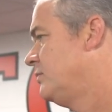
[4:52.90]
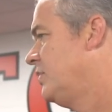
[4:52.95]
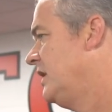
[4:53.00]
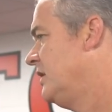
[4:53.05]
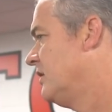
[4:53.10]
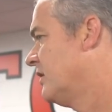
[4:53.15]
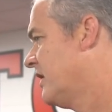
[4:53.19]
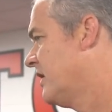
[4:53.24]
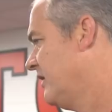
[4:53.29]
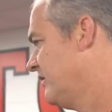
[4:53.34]

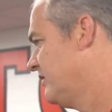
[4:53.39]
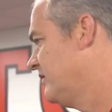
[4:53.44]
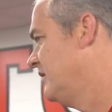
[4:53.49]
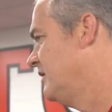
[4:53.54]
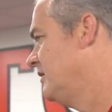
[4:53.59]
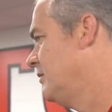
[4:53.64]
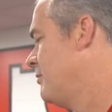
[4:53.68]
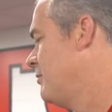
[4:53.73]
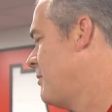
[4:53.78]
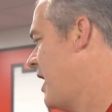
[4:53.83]
Peter Kiss
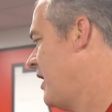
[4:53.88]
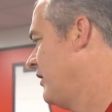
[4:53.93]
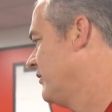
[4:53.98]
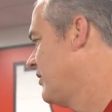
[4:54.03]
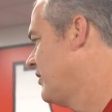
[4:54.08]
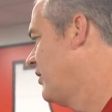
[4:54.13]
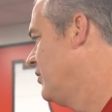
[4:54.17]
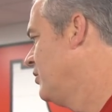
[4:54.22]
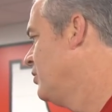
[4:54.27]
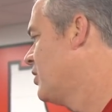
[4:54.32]
and
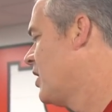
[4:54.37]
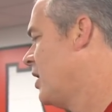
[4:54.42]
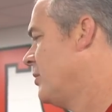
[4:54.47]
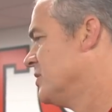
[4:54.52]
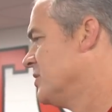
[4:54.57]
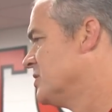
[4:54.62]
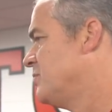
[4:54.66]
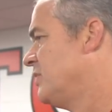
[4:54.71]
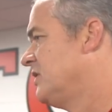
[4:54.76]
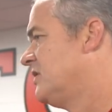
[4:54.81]
Miles aren't
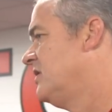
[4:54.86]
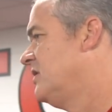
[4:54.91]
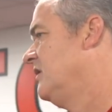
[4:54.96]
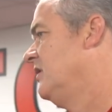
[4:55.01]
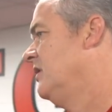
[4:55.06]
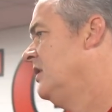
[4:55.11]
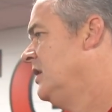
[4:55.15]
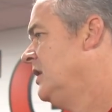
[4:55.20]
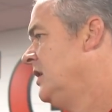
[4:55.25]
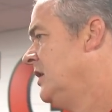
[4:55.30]
newcomers, but to
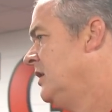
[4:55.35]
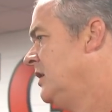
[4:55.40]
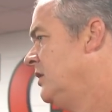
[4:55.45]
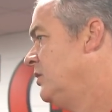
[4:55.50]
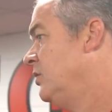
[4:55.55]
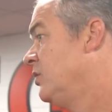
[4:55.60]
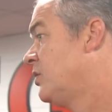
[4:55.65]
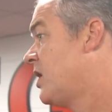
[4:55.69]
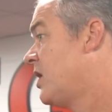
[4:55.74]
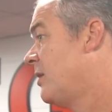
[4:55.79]
the
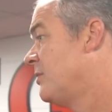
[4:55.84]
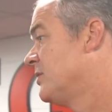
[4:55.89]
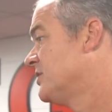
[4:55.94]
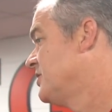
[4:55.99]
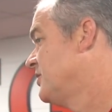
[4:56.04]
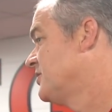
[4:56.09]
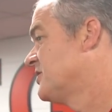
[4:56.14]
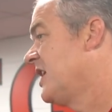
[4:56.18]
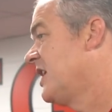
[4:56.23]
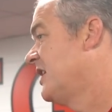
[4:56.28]

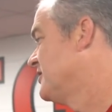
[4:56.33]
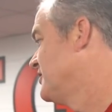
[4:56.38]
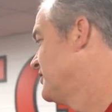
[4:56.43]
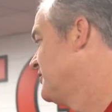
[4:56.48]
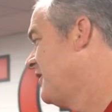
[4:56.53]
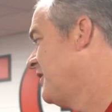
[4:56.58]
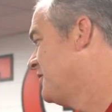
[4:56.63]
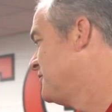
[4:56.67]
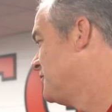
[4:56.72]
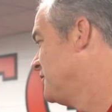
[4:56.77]
newcomers, those guys are
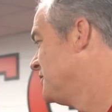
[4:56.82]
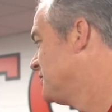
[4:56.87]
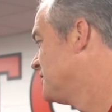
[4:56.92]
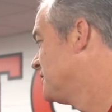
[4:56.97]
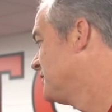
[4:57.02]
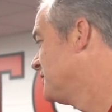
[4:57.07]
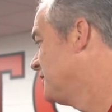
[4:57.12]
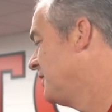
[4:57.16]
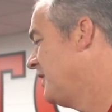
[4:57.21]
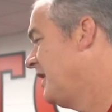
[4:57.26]
veterans.
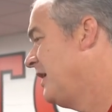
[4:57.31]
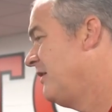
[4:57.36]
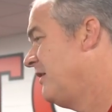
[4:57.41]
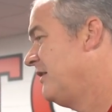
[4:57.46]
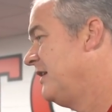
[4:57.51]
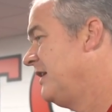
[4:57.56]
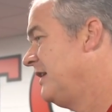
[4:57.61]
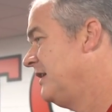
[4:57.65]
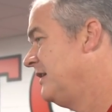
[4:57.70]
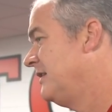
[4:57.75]
So
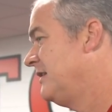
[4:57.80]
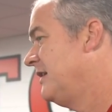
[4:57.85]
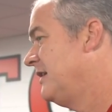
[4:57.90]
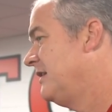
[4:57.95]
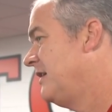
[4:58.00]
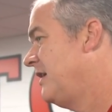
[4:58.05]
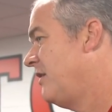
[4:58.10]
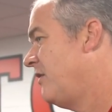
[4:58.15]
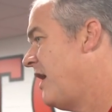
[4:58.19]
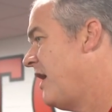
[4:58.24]

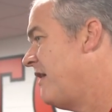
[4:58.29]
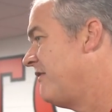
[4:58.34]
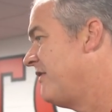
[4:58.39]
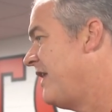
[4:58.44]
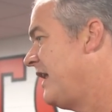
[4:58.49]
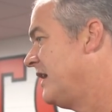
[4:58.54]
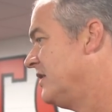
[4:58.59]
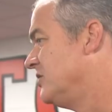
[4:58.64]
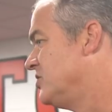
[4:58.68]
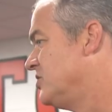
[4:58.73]
they don't have
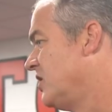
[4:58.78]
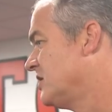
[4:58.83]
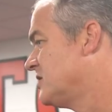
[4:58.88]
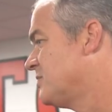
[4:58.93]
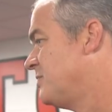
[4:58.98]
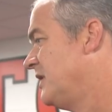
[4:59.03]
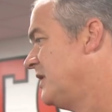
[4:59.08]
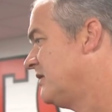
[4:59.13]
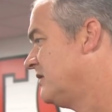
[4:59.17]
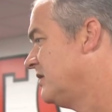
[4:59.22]
that
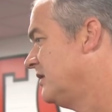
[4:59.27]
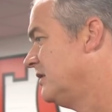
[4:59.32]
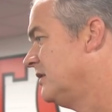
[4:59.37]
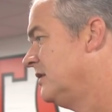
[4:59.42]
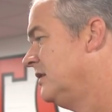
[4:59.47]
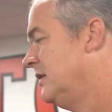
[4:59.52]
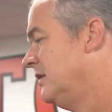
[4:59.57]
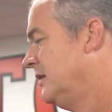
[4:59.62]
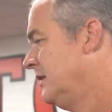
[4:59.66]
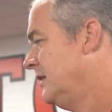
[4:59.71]
adjustment to,
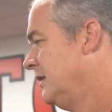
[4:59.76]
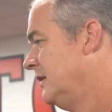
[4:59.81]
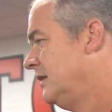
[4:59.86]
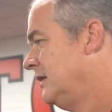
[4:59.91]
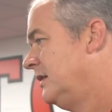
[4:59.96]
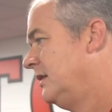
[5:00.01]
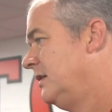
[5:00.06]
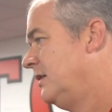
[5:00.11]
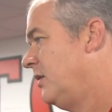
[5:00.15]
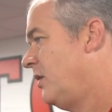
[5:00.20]

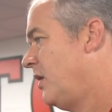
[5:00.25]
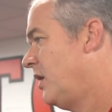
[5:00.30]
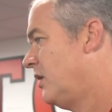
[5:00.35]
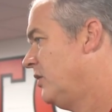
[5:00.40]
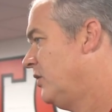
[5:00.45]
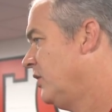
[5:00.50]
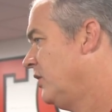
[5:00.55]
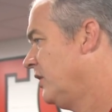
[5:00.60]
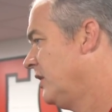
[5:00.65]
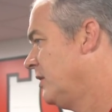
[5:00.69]
you know,
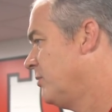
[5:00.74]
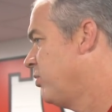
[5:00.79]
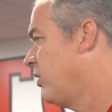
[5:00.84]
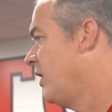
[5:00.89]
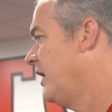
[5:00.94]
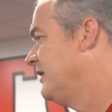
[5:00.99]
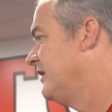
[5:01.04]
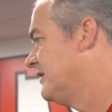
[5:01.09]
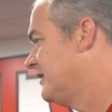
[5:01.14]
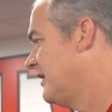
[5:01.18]
our early
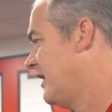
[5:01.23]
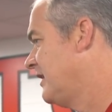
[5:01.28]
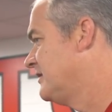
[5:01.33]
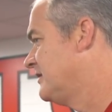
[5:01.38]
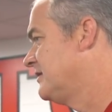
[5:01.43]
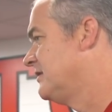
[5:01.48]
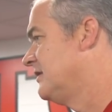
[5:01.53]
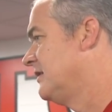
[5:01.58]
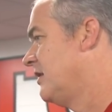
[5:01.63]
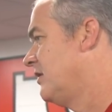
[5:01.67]
play
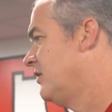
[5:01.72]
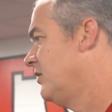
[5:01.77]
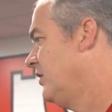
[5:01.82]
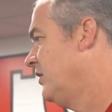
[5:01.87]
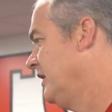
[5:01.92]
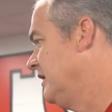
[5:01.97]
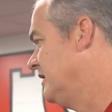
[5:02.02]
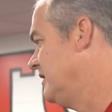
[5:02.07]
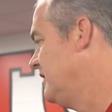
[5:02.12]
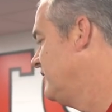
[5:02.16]
sets and our
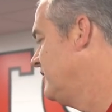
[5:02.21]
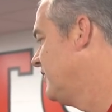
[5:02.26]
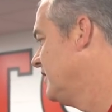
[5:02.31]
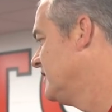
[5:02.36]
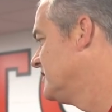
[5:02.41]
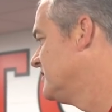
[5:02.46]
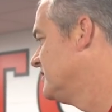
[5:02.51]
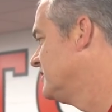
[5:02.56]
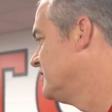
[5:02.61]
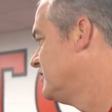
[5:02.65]
early
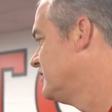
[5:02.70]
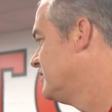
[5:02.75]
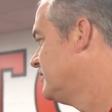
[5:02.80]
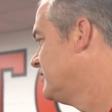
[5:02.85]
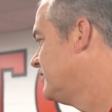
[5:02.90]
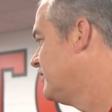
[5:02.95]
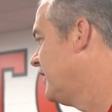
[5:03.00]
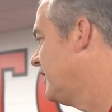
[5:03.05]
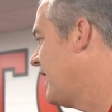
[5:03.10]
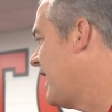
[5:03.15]
defensive
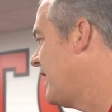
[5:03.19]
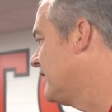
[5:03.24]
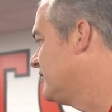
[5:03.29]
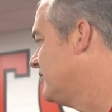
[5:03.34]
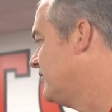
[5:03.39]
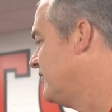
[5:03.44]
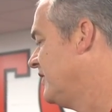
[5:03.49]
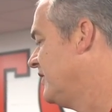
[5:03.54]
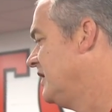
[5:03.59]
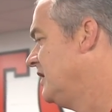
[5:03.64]

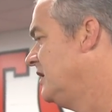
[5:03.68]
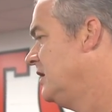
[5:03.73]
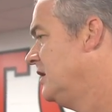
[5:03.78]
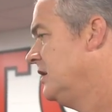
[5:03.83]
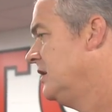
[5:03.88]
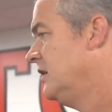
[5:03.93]
philosophy.